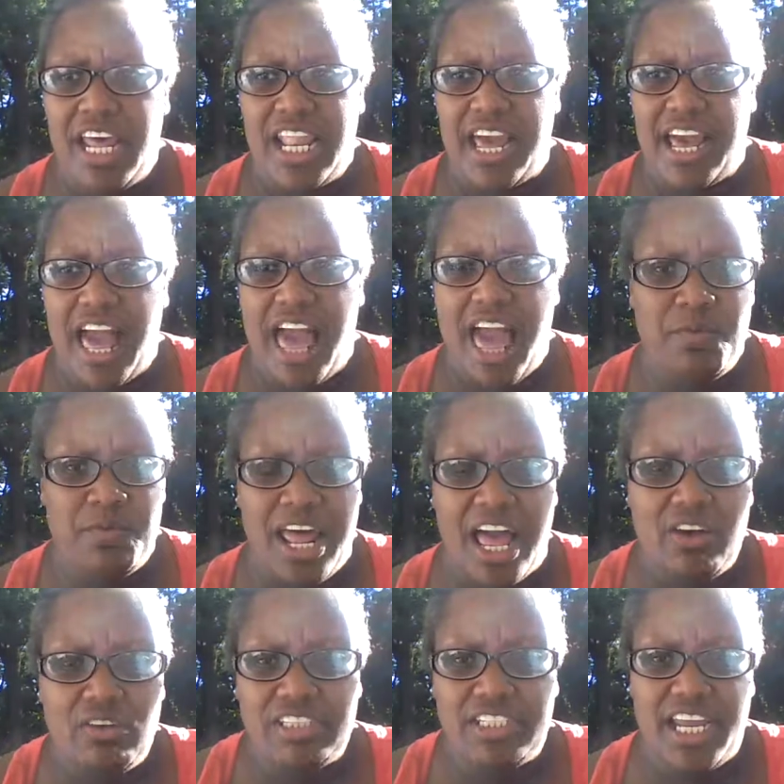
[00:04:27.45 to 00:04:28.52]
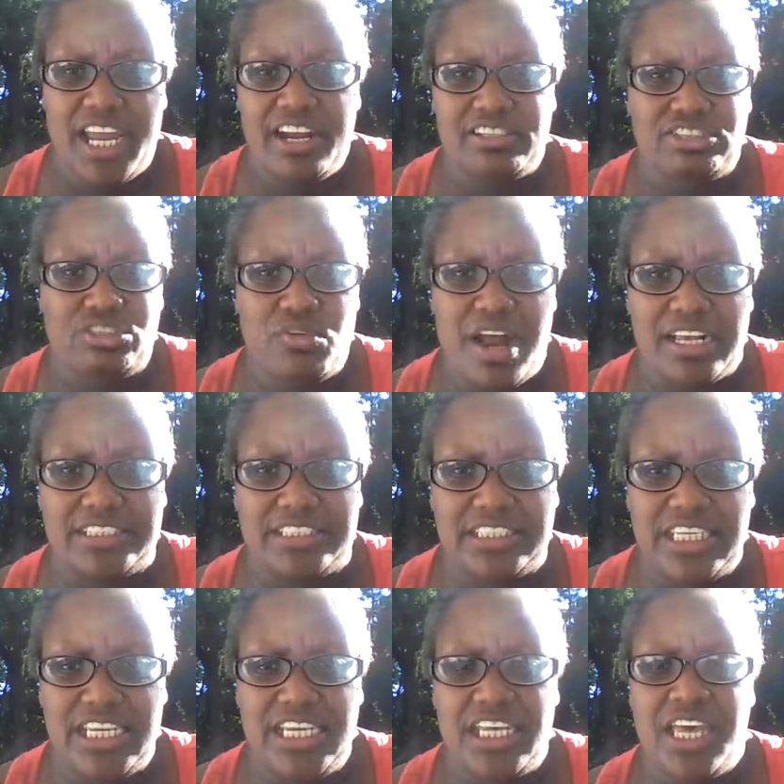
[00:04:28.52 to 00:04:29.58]
Like I, when I go to the hair store, I
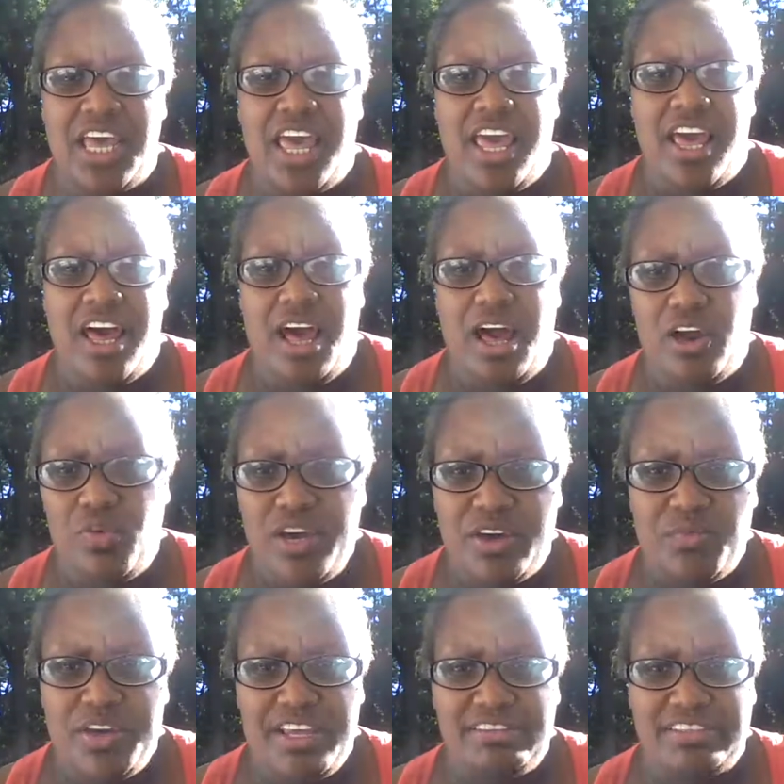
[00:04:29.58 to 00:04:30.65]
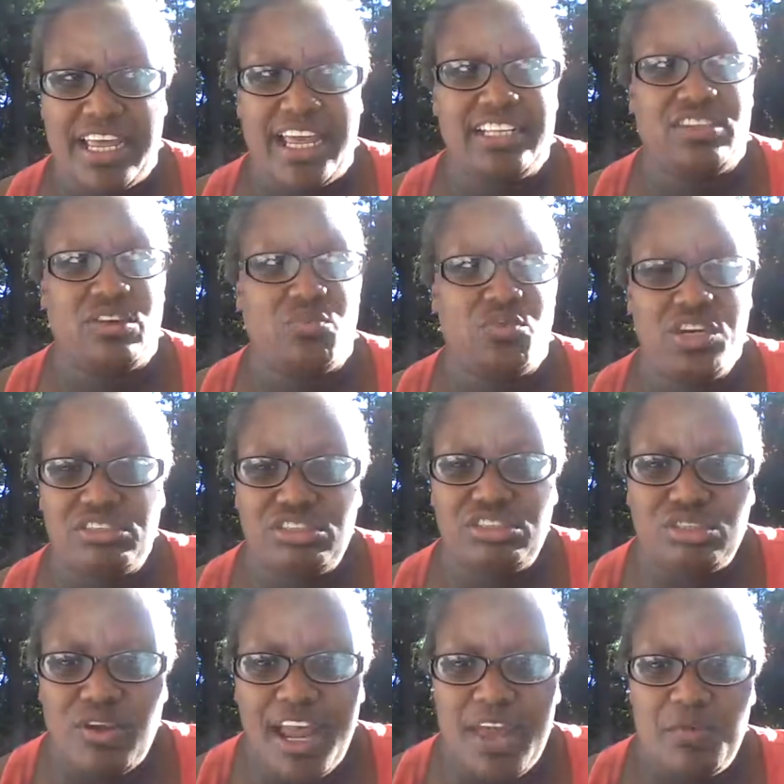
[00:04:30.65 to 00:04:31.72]
see uh, quick weaves like the real
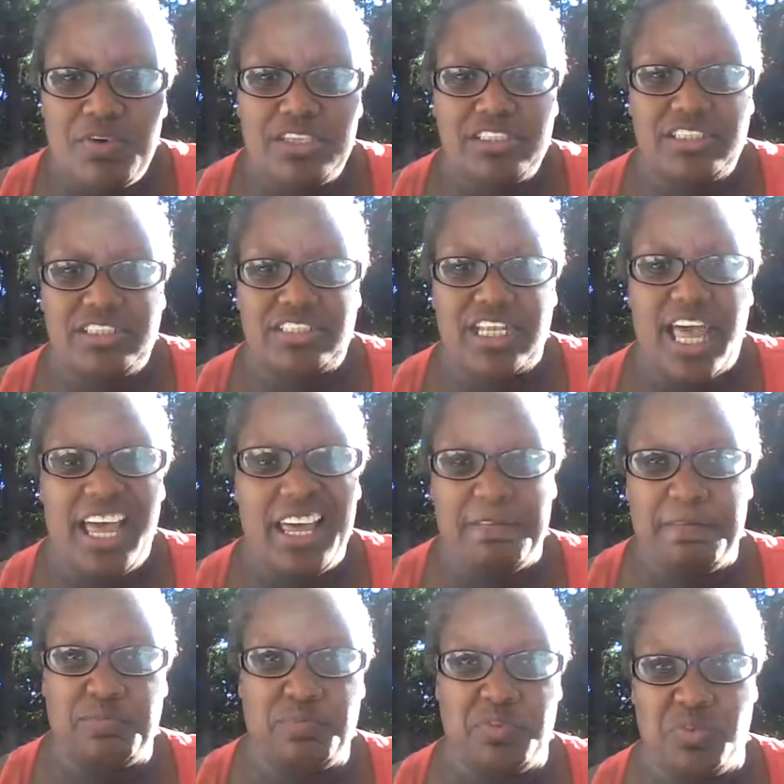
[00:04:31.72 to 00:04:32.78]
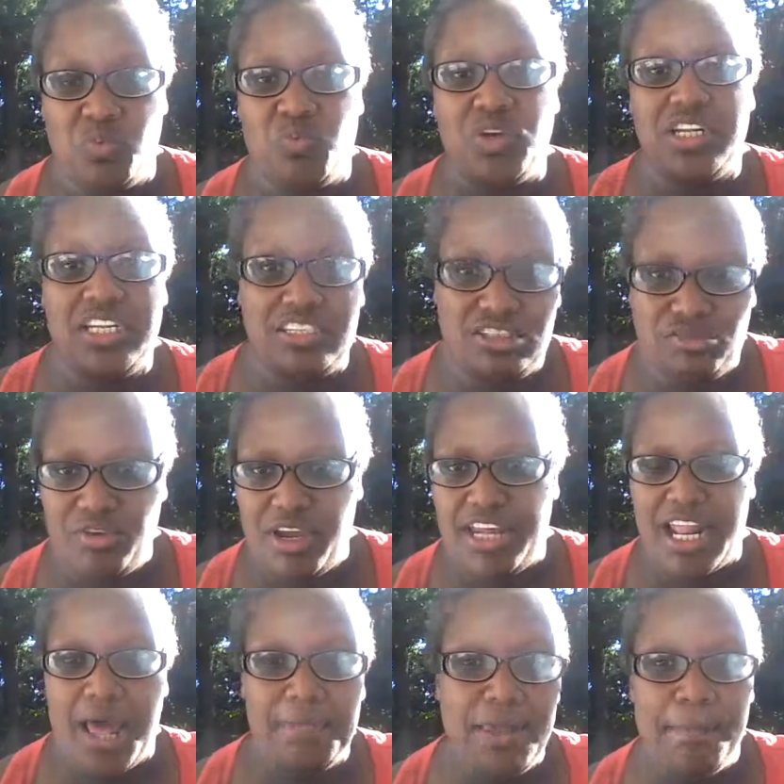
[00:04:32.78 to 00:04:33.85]
straight ones, like really straight.
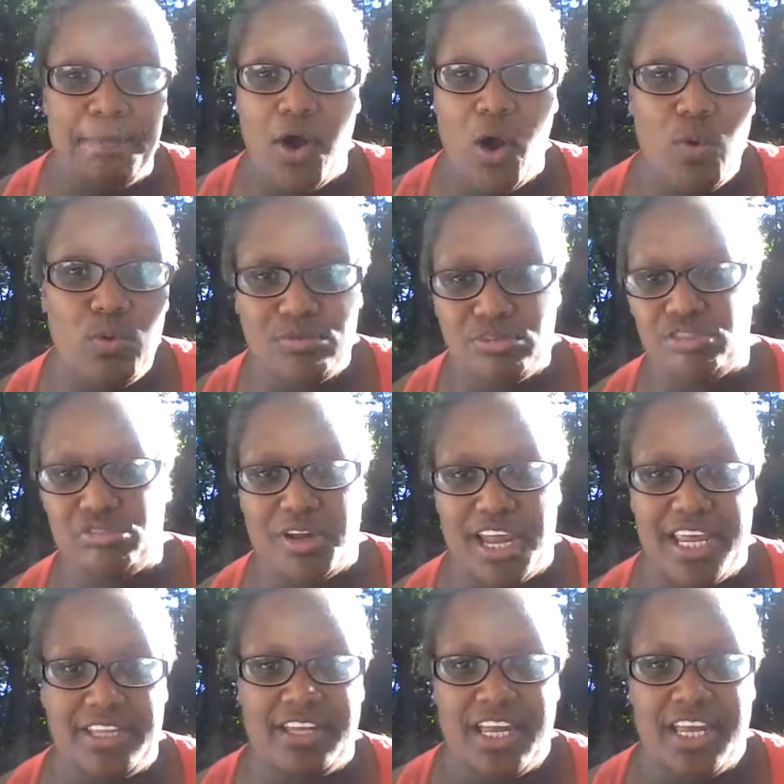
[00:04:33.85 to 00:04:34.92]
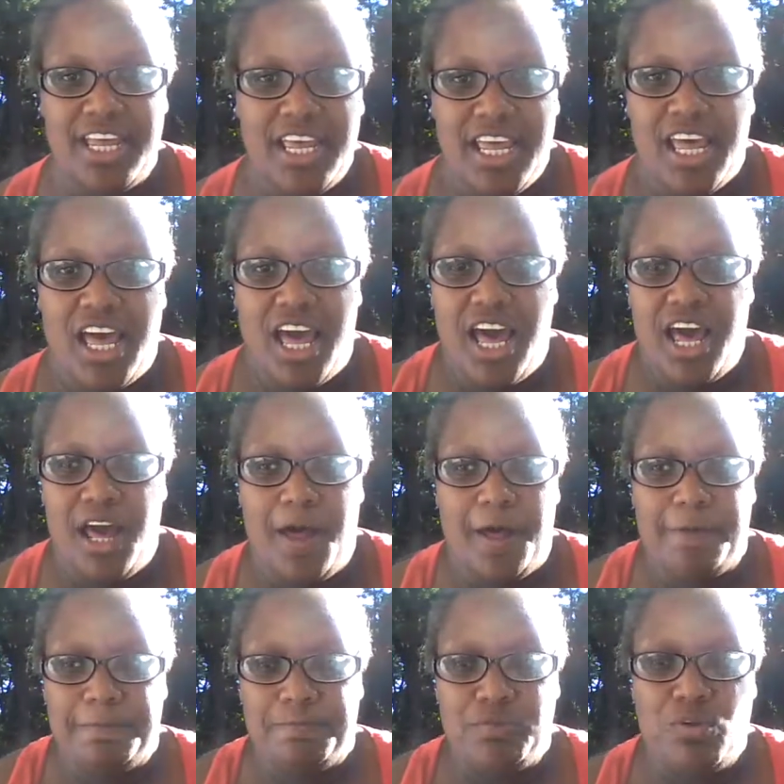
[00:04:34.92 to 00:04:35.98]
I mean bone straight
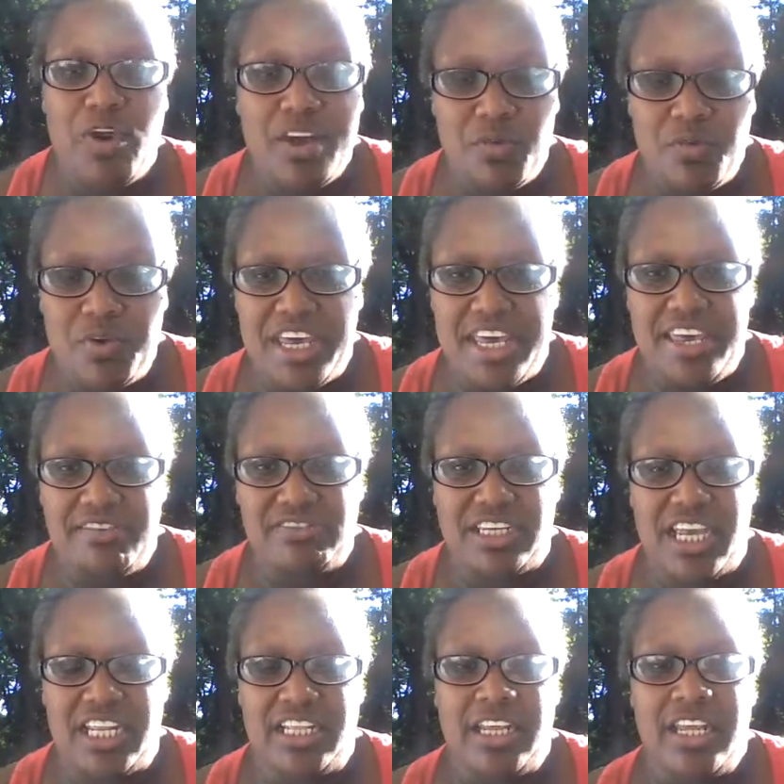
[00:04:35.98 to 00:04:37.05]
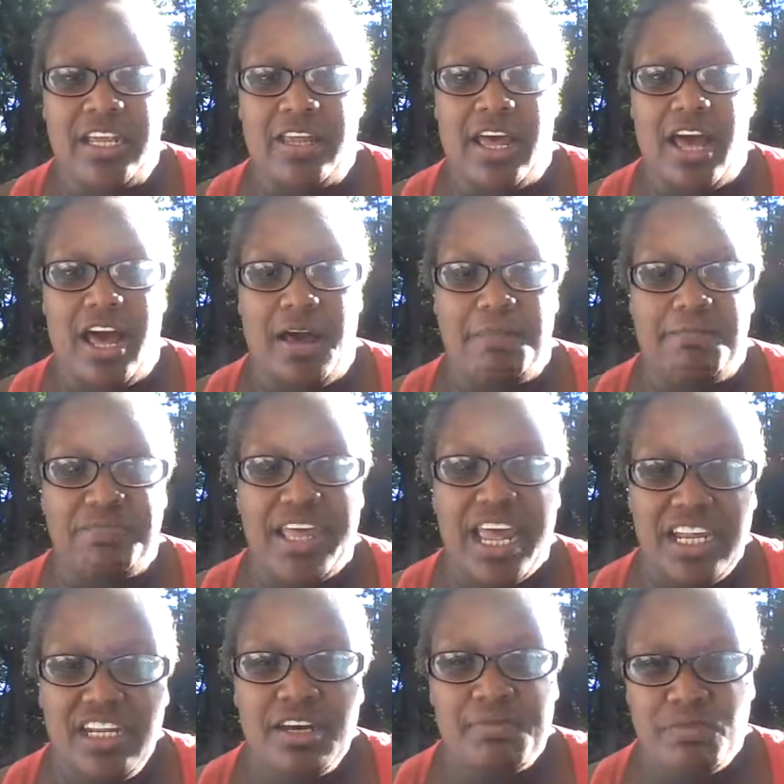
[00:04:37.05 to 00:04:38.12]
uh, quick weaves, and um,
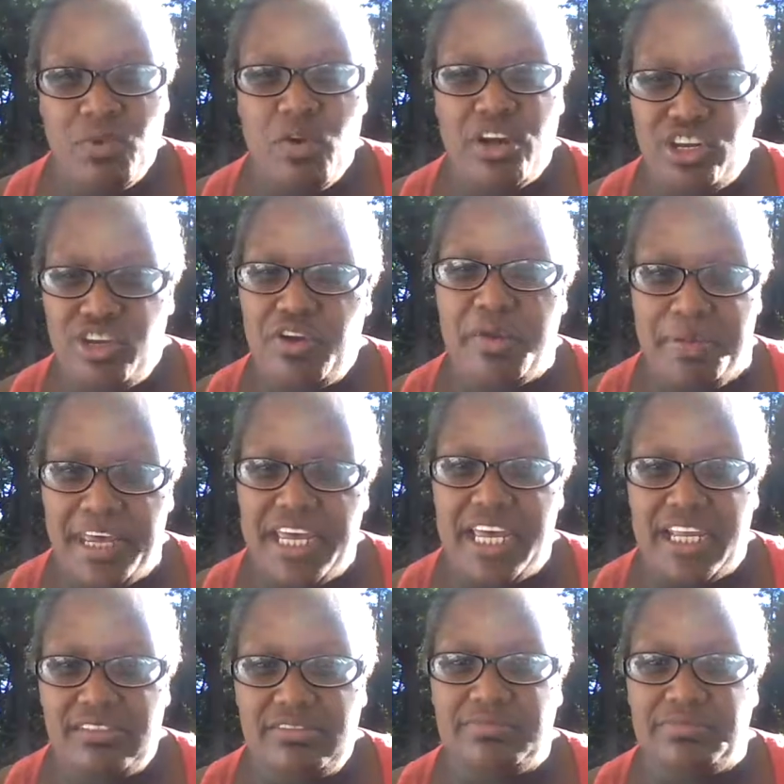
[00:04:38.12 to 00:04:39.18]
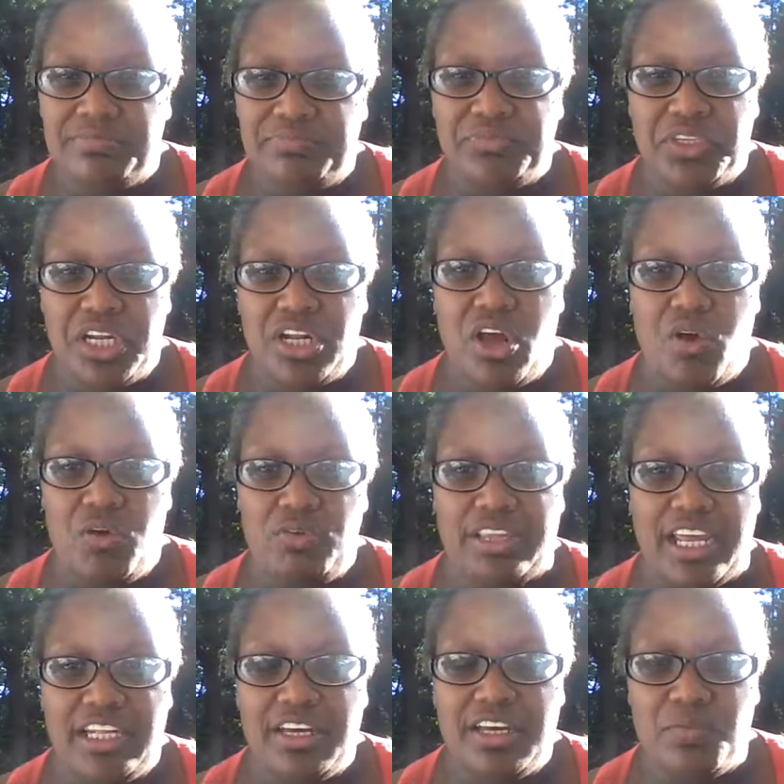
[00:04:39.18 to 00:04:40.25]
they look more European you know
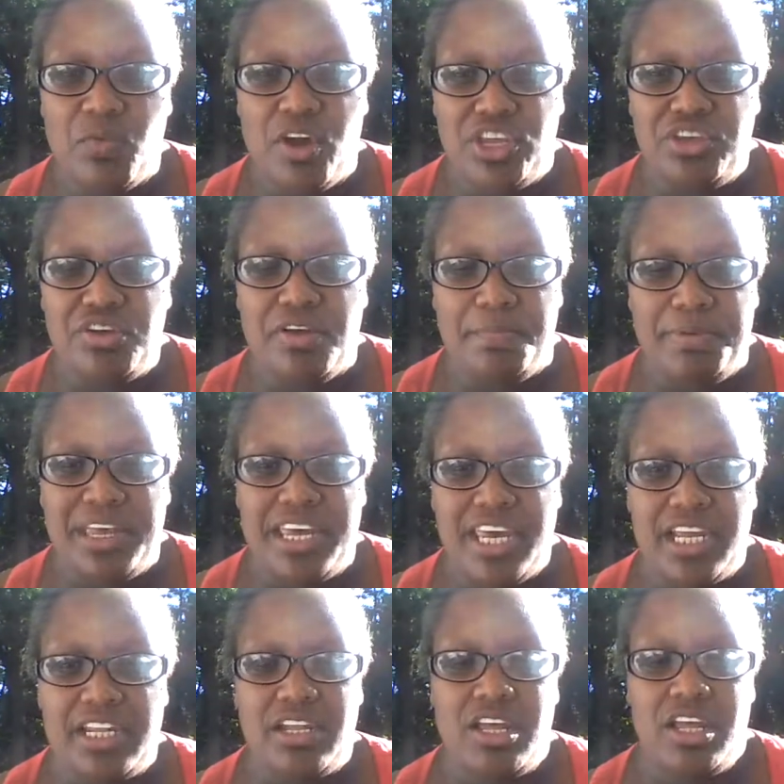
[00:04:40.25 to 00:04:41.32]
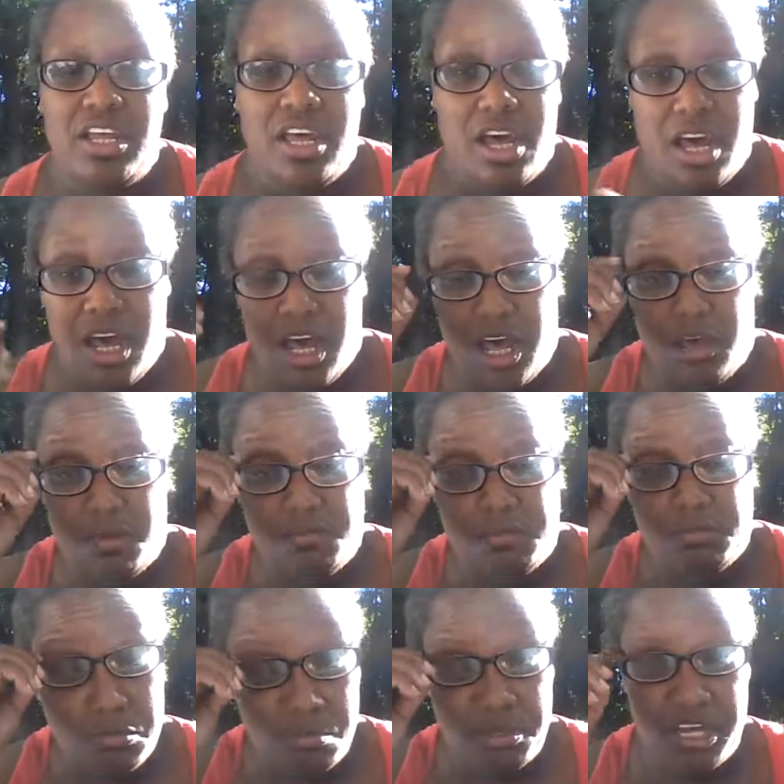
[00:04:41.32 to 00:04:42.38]
they look more European um,
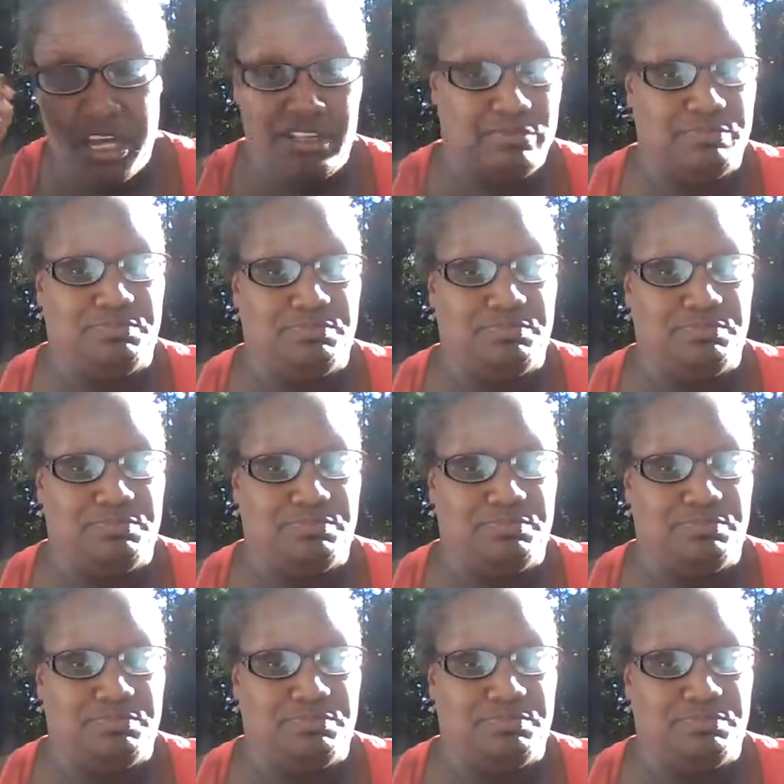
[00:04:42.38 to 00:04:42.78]
but